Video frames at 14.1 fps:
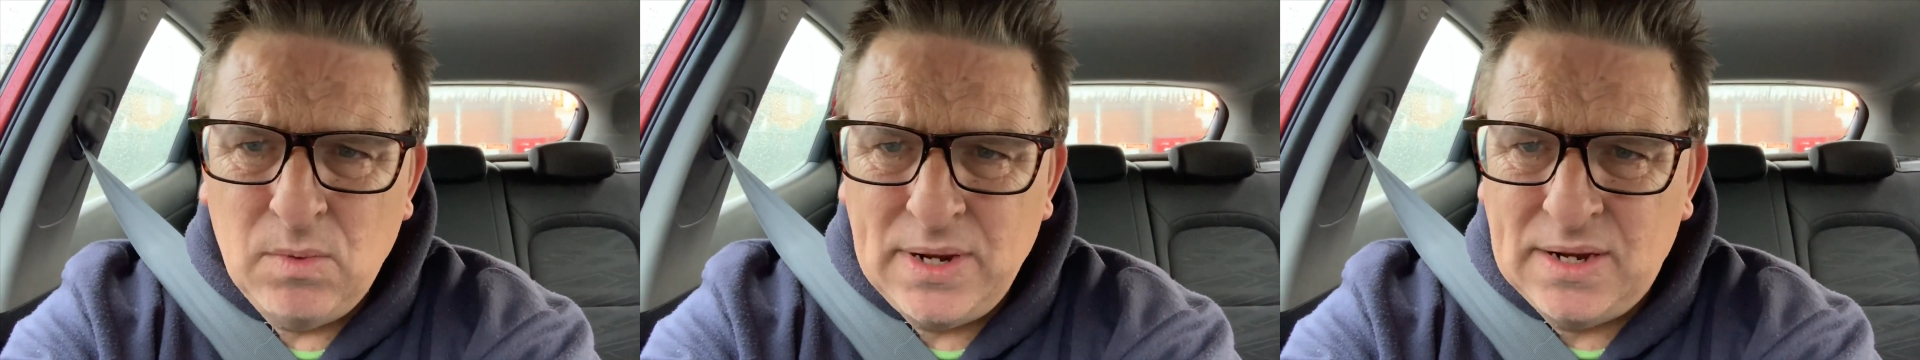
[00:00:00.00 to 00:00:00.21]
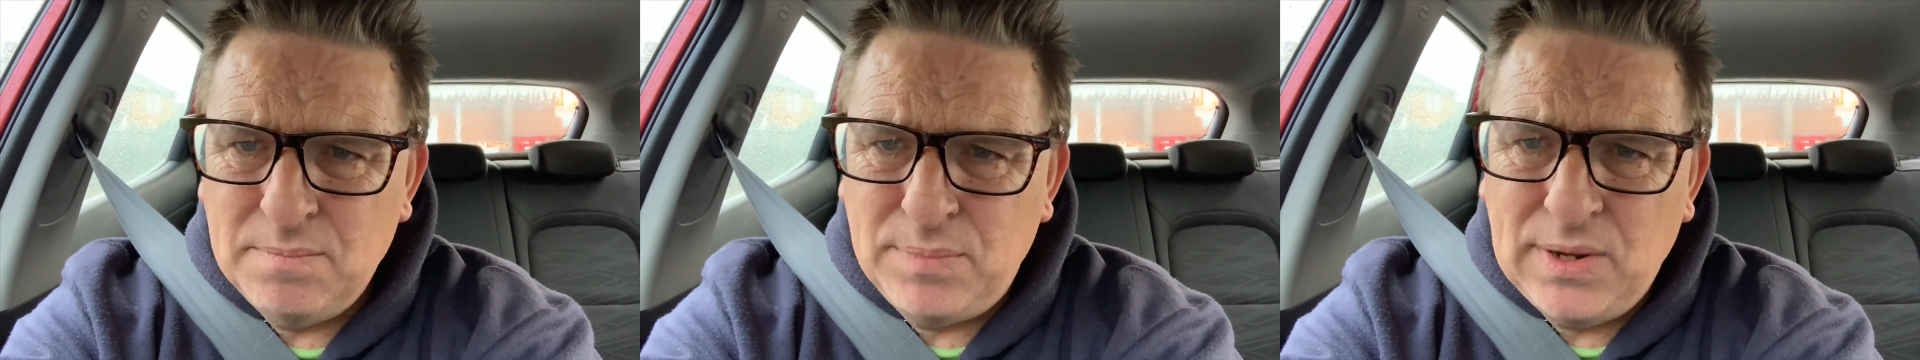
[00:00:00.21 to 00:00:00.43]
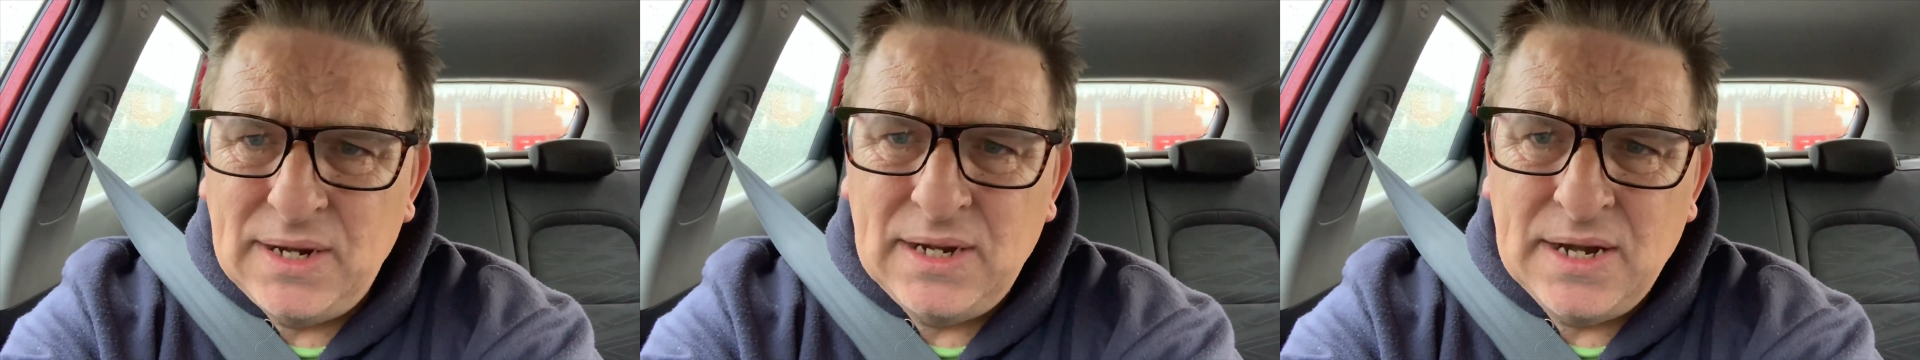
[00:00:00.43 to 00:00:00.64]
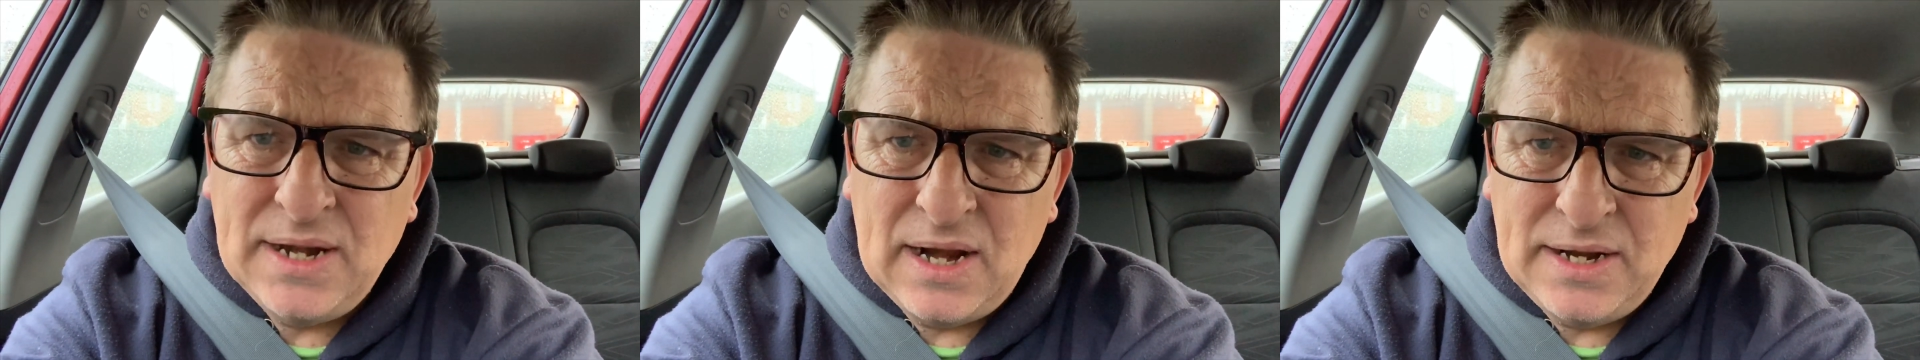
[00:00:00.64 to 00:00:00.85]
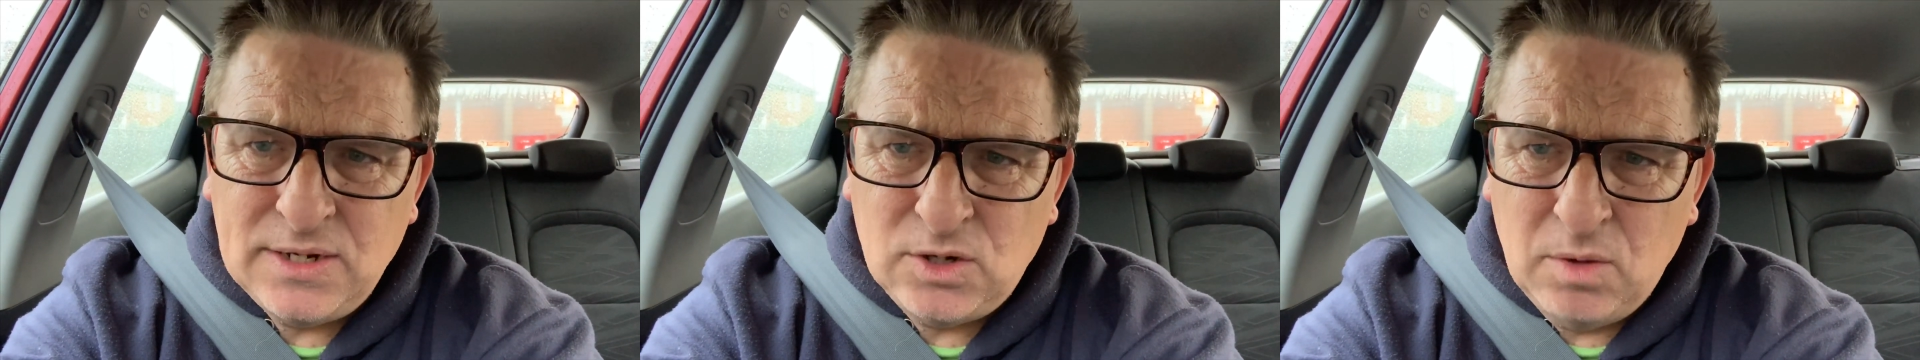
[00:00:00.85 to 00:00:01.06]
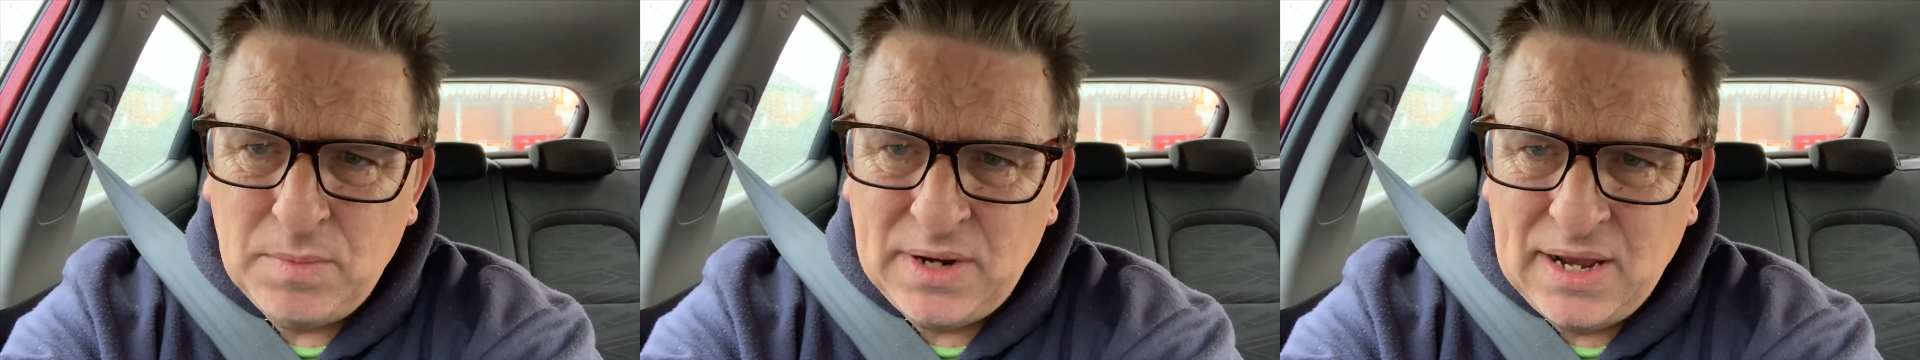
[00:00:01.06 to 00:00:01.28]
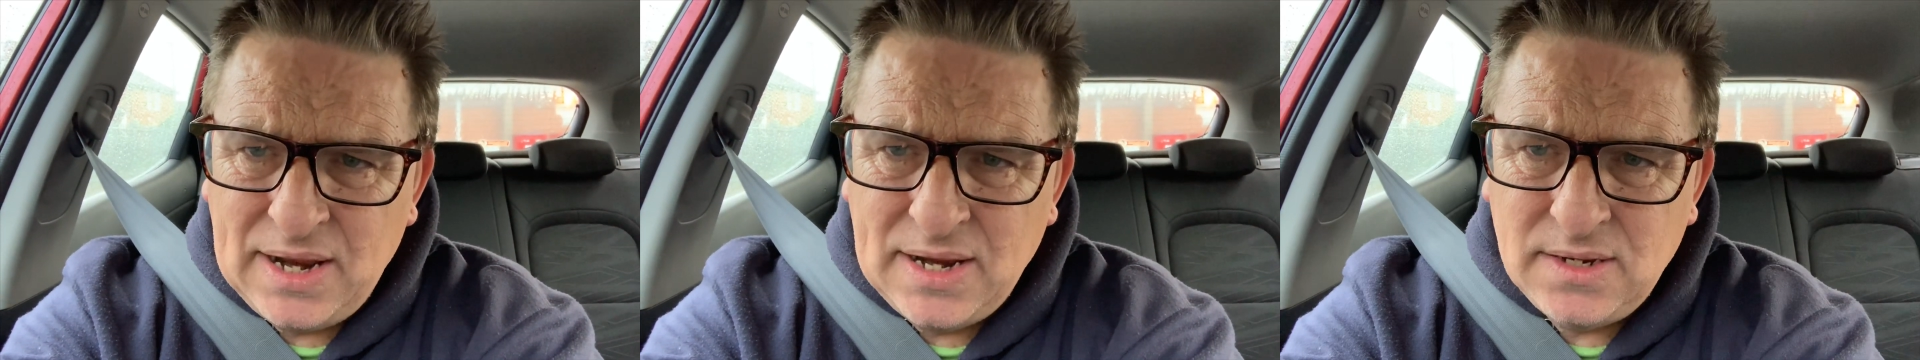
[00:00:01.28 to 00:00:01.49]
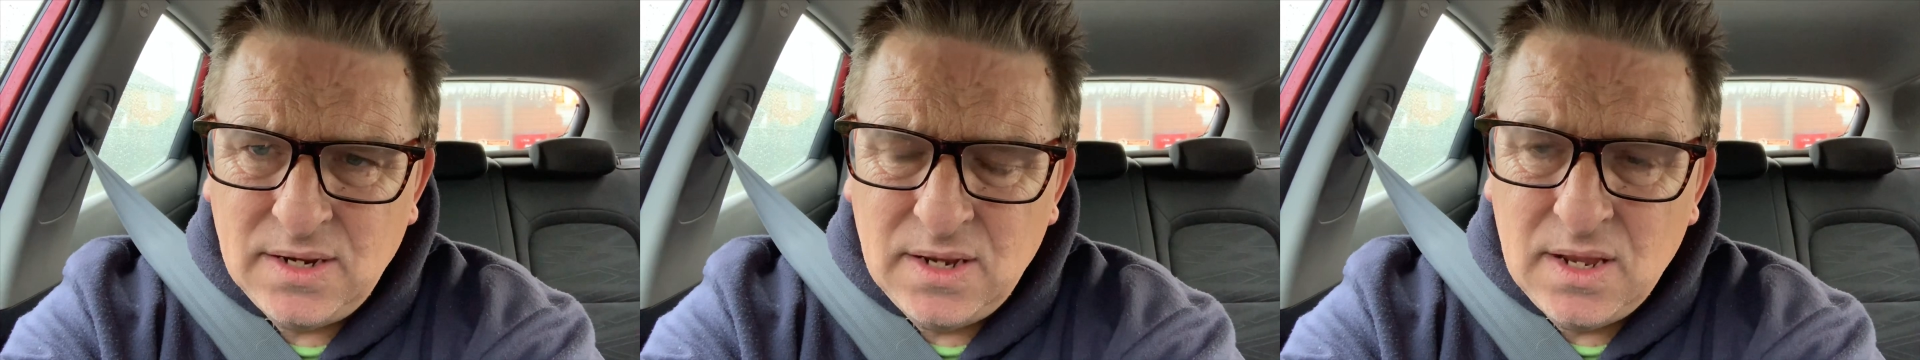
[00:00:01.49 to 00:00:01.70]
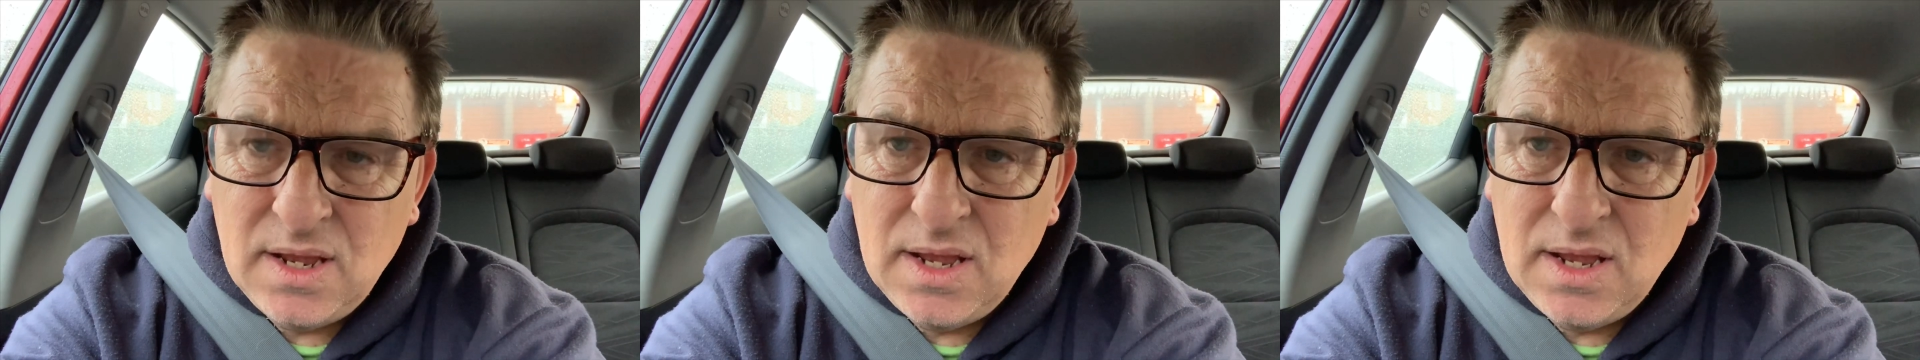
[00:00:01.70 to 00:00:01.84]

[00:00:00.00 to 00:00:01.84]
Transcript: we completely and utterly dominated.